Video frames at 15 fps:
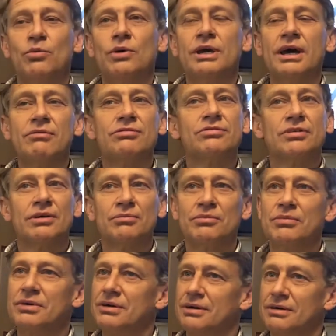We have
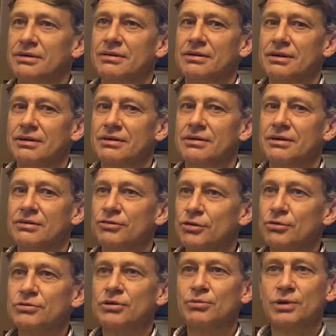in
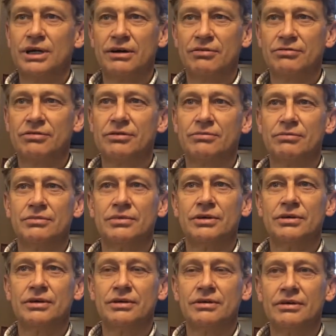total we have some
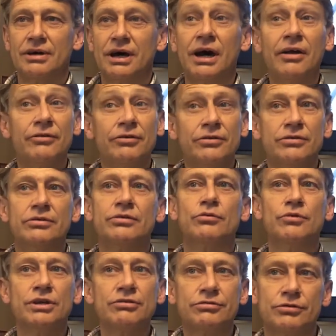100
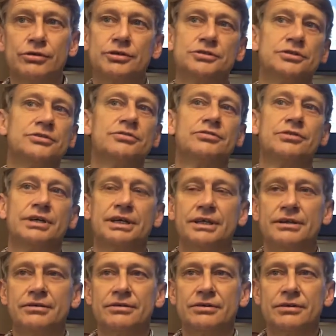researchers
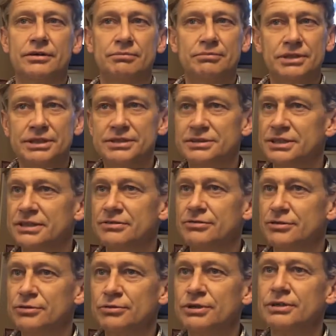and PhD
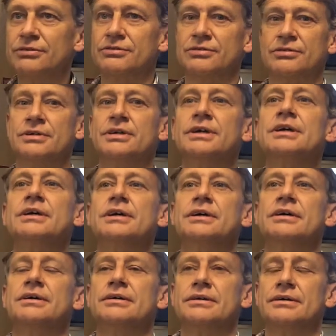students.
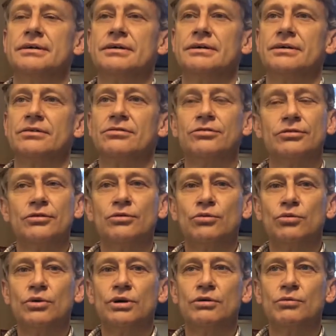
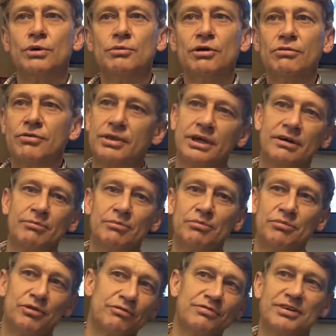So we both have
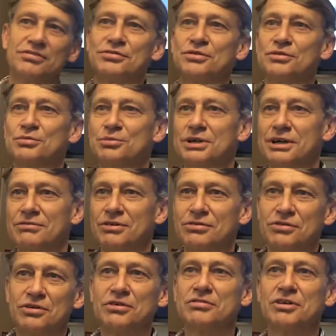professors, we have
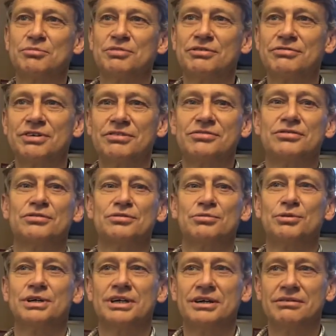associate
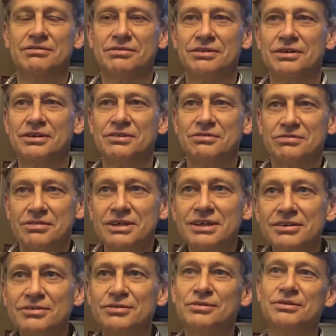professors, we have
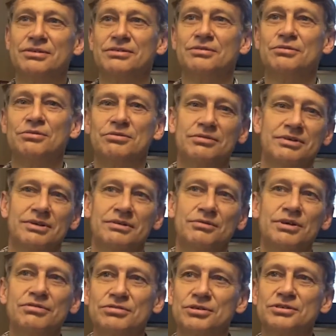senior
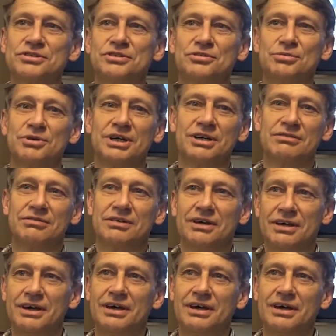researchers, we have